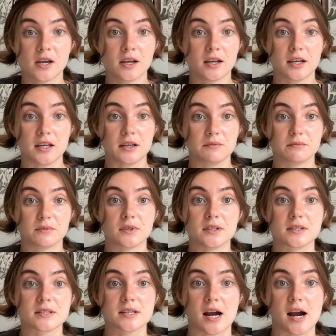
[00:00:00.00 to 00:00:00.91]
He
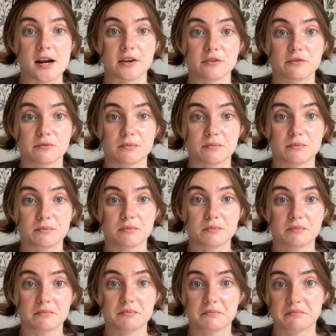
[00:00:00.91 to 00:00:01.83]
is kind of
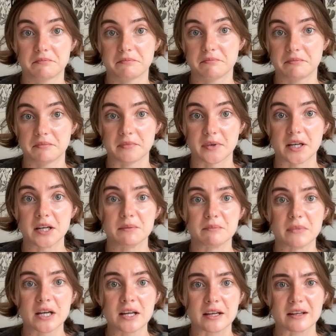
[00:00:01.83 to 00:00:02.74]

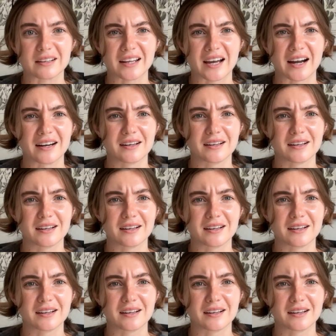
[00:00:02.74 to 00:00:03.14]
admitting that